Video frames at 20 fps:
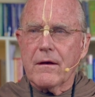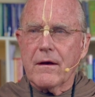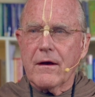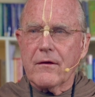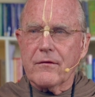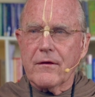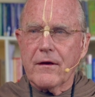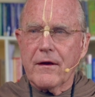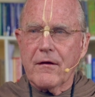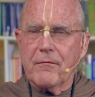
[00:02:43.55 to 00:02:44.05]

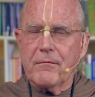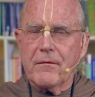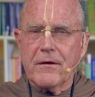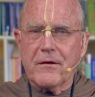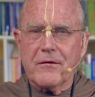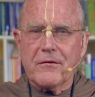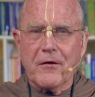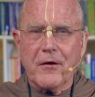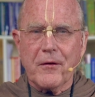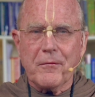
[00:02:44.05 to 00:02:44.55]
as I have
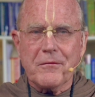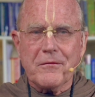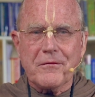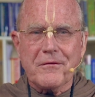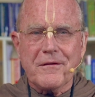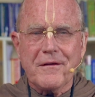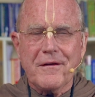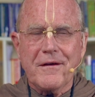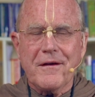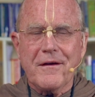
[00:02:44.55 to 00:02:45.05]
many
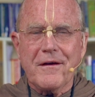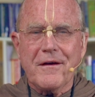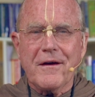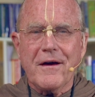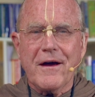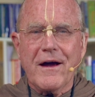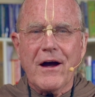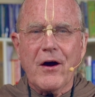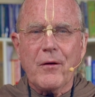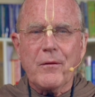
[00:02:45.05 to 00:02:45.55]
times,
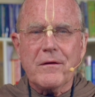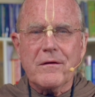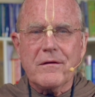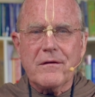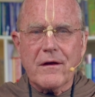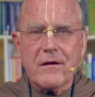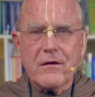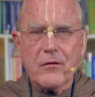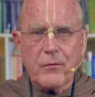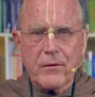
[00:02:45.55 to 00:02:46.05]
how
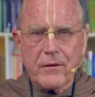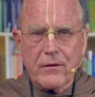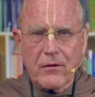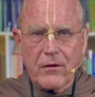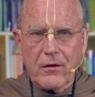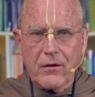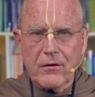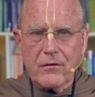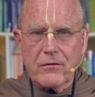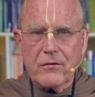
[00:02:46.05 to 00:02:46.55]
indebted we
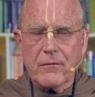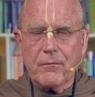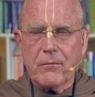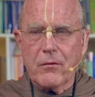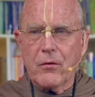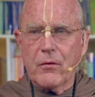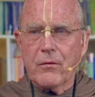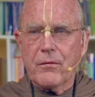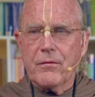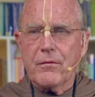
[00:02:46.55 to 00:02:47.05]
are to
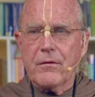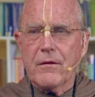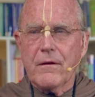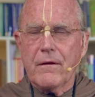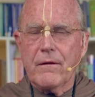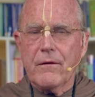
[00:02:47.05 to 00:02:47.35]
both